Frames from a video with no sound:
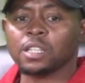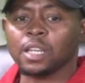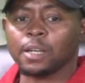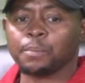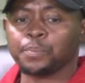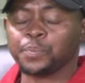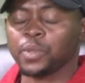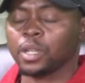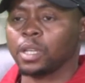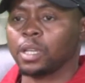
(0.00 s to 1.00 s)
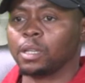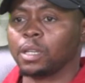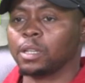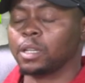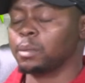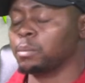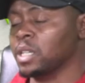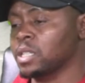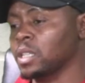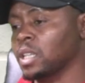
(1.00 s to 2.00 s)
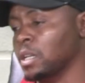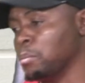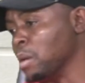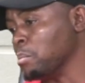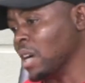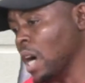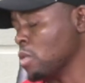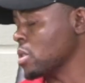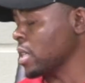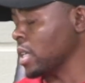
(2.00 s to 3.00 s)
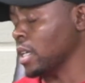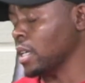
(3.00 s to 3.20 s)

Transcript: a certain member out there,